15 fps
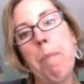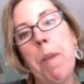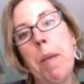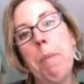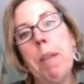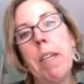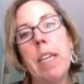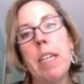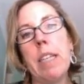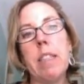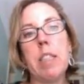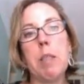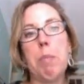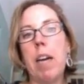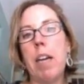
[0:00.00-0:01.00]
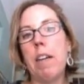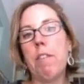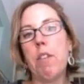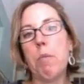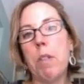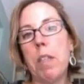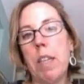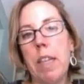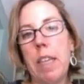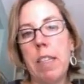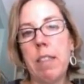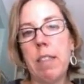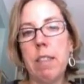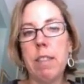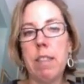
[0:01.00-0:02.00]
maybe get inspired from one of
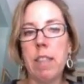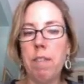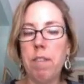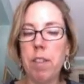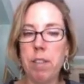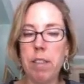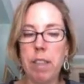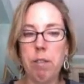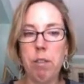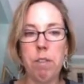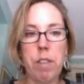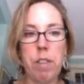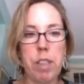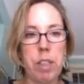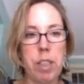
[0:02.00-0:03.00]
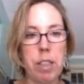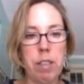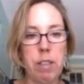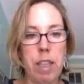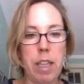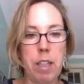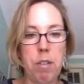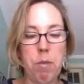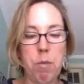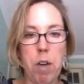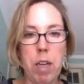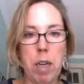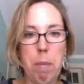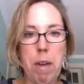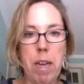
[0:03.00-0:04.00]
these and see if there's any revisions that you
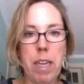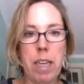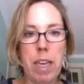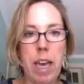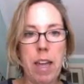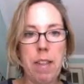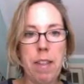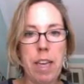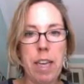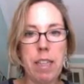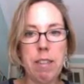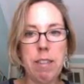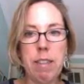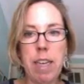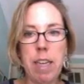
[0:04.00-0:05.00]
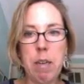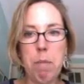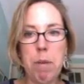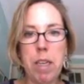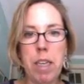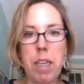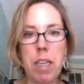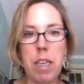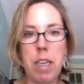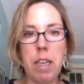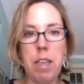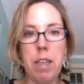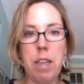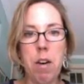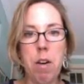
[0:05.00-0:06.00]
want to make, and then send me
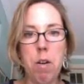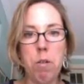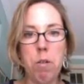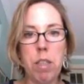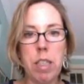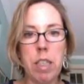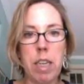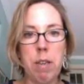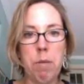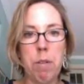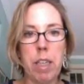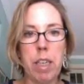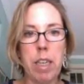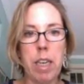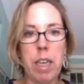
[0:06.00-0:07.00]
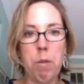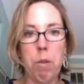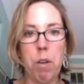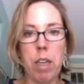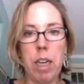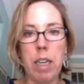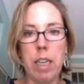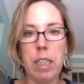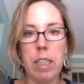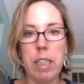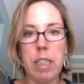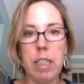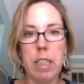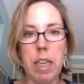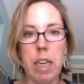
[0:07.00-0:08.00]
a note and we can kind of work on
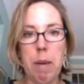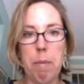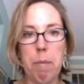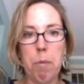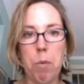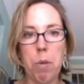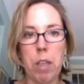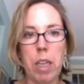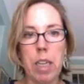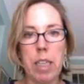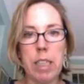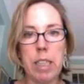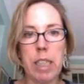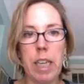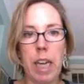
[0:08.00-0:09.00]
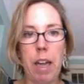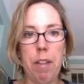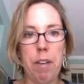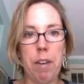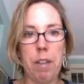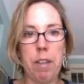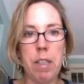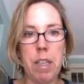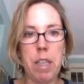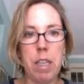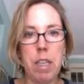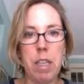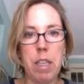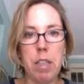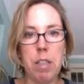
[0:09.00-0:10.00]
it together.
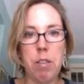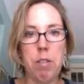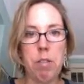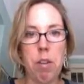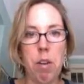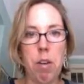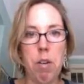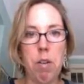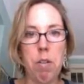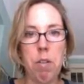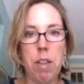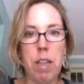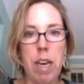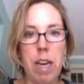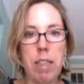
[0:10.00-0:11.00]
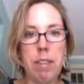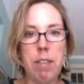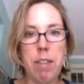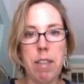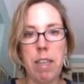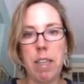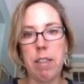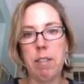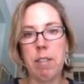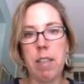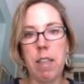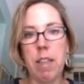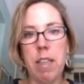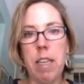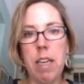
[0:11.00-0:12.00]
So that's
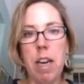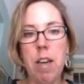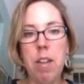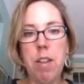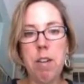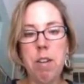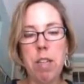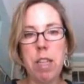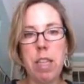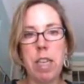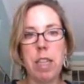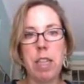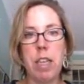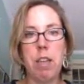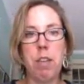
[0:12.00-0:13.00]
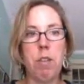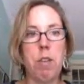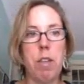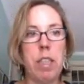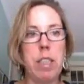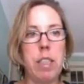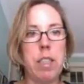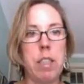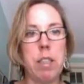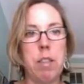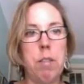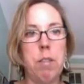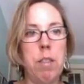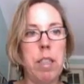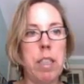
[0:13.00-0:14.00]
this. The other thing that you're going to
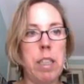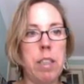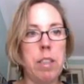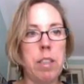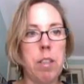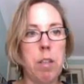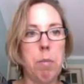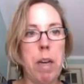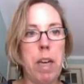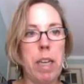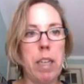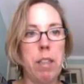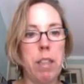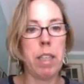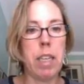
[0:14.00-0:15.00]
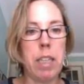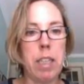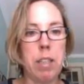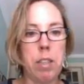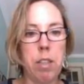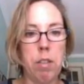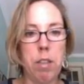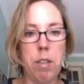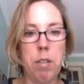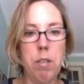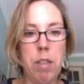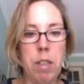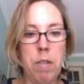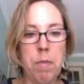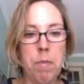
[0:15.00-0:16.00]
do, and I'll just go back kind of show
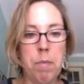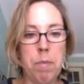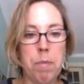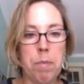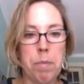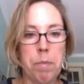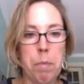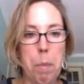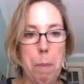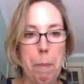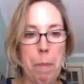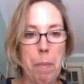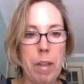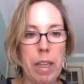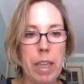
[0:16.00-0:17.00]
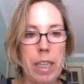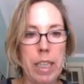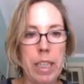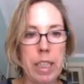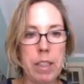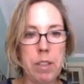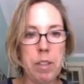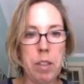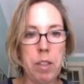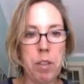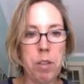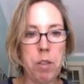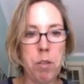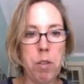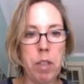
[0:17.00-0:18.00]
you, is
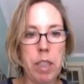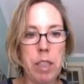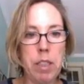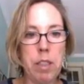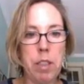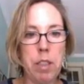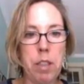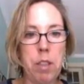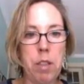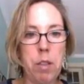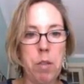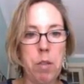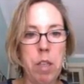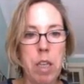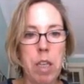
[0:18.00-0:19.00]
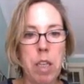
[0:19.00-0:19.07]
you're going to